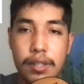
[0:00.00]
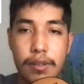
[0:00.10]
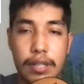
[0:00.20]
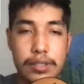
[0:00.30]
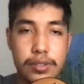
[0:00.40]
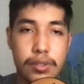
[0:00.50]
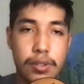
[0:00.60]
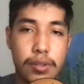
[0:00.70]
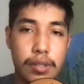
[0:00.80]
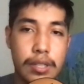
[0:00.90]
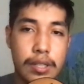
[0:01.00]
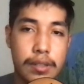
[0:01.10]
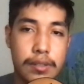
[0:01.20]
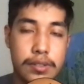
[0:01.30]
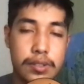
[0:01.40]
All right, so
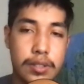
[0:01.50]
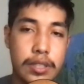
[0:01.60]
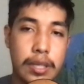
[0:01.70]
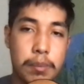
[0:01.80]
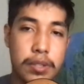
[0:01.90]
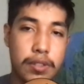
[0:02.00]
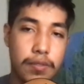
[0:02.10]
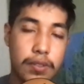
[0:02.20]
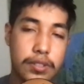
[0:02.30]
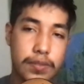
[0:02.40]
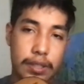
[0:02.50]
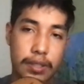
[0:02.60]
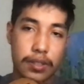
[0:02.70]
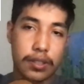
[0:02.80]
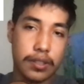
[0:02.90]
so you gotta put your first
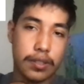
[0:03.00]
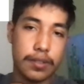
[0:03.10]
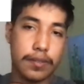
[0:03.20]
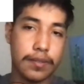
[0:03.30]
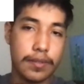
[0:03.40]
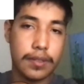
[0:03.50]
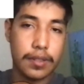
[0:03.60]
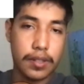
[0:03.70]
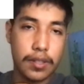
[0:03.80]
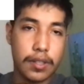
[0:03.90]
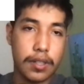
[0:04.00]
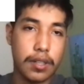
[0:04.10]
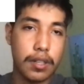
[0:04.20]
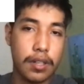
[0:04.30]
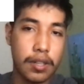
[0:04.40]
finger
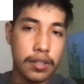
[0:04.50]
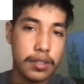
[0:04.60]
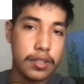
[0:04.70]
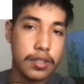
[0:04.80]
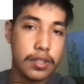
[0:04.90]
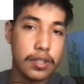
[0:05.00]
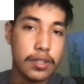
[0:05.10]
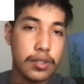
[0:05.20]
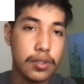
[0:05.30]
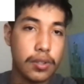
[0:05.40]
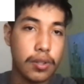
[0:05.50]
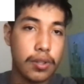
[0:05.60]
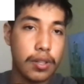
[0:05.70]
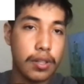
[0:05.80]
on your